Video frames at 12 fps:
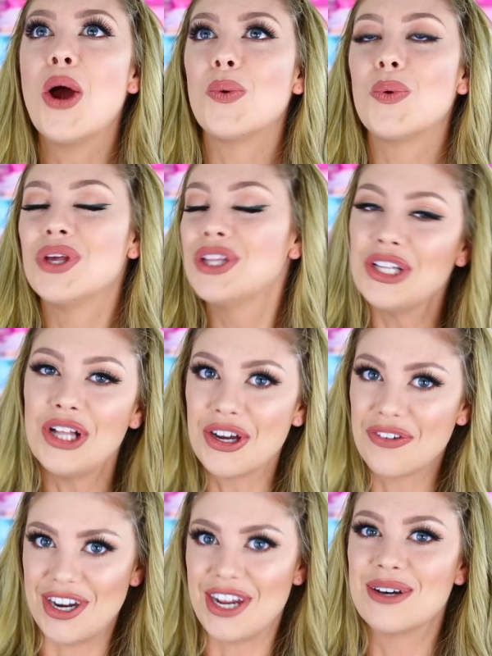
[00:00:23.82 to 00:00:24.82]
really
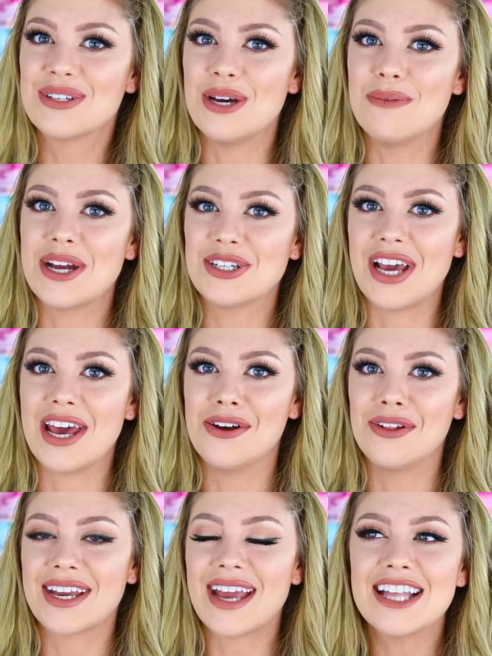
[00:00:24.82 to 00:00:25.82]
long videos on my
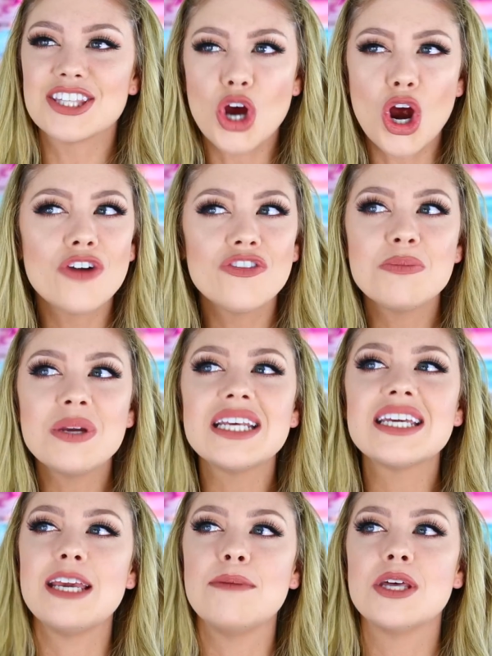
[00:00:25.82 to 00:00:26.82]
channel. Like it's hard for me to
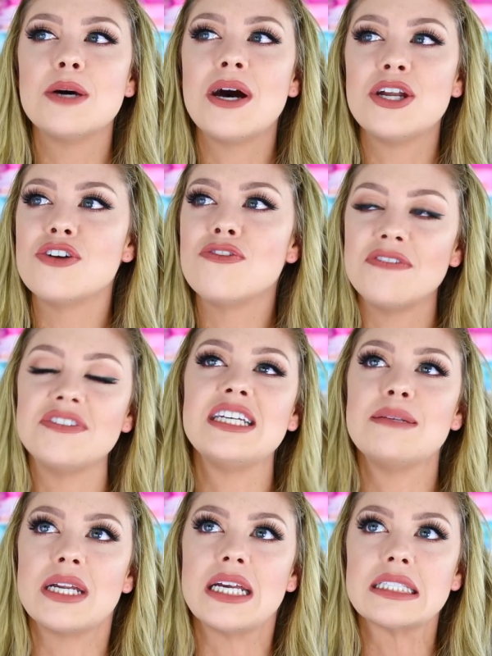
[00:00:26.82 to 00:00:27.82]
keep them under
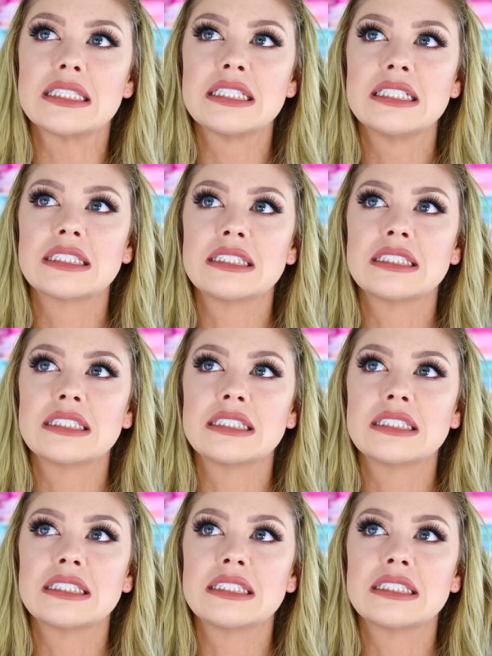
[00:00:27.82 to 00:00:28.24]
15 minutes.